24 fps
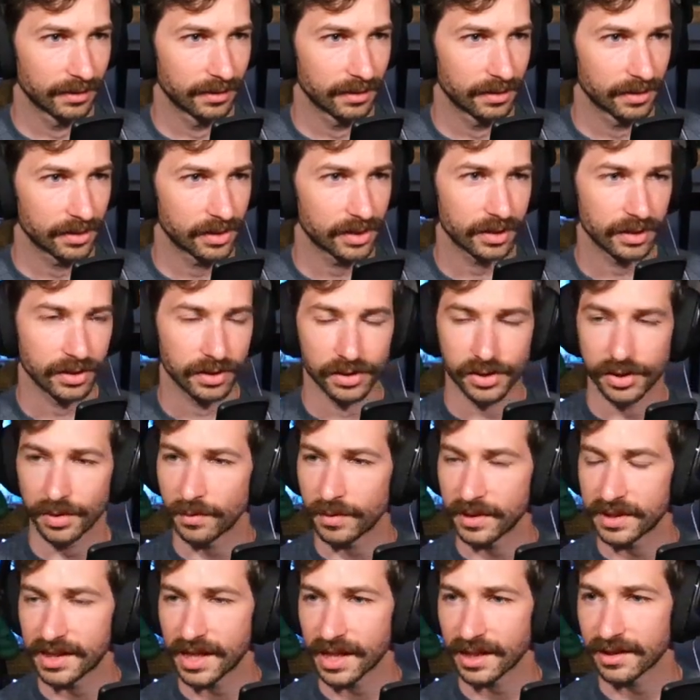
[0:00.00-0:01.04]
Should, should
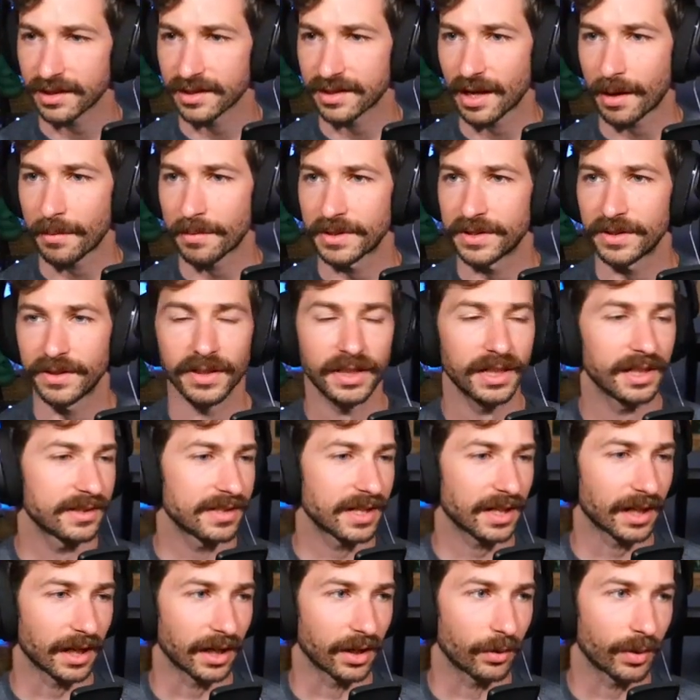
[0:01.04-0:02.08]
we take this opportunity to
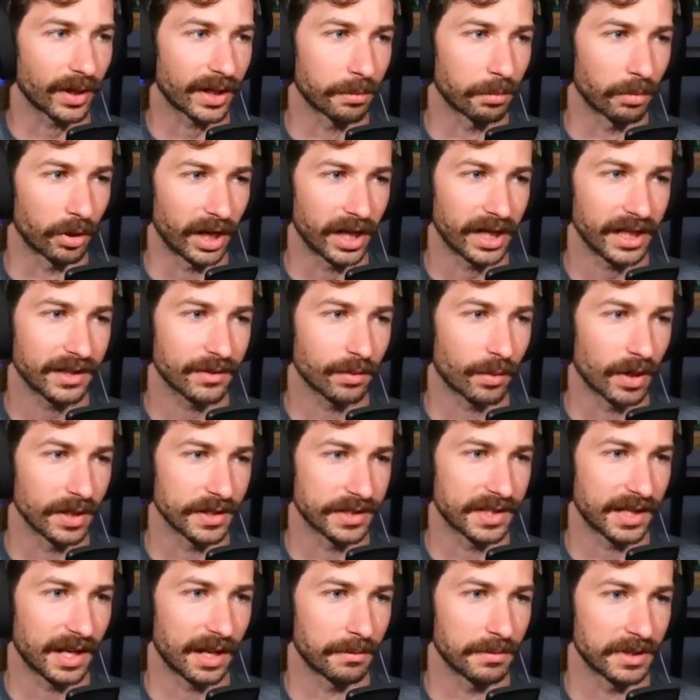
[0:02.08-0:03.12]
take a quick break while
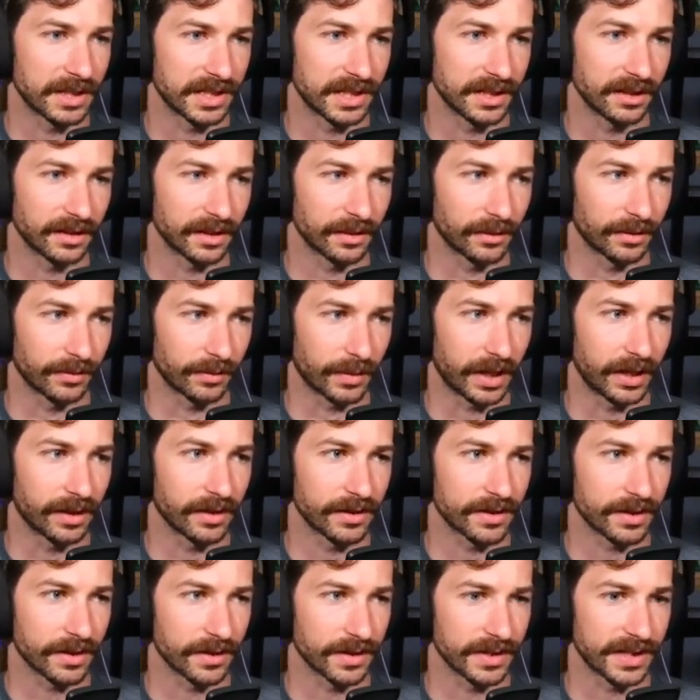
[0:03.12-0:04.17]
Sam is dealing with
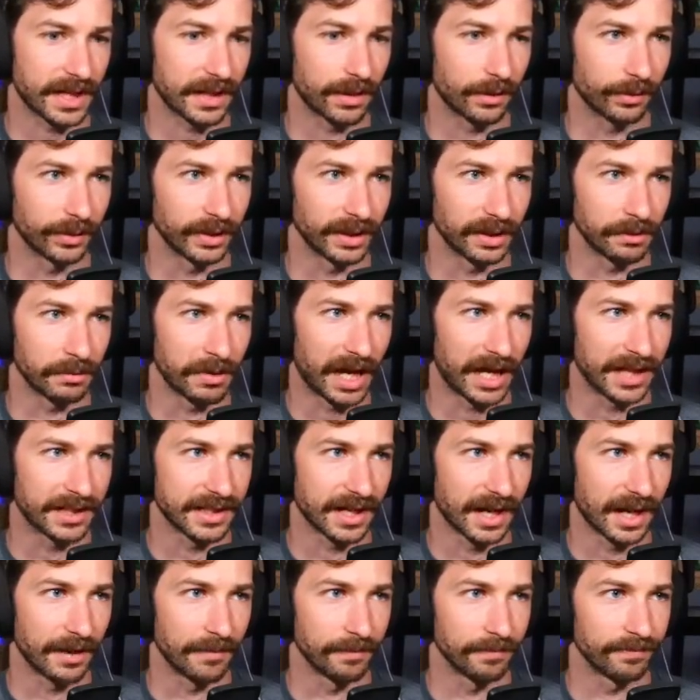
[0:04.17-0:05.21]
raiders, or is that a really bad
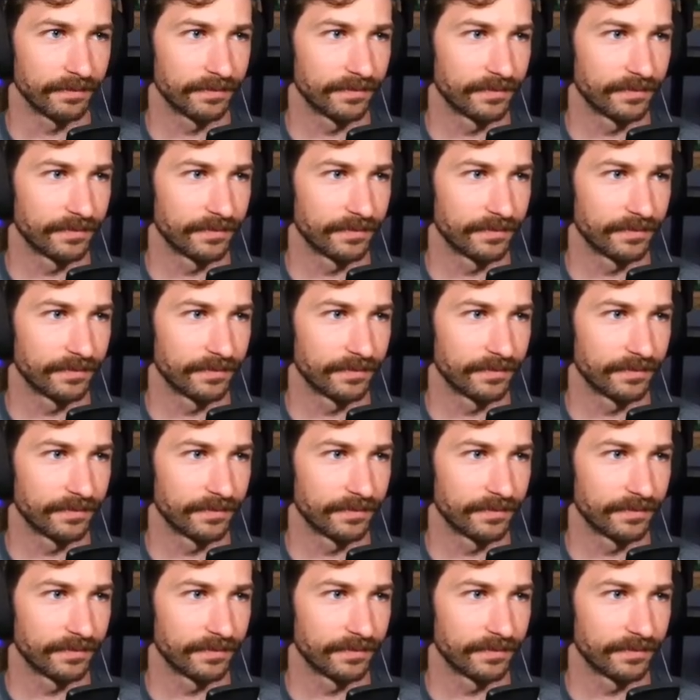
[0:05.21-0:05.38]
time?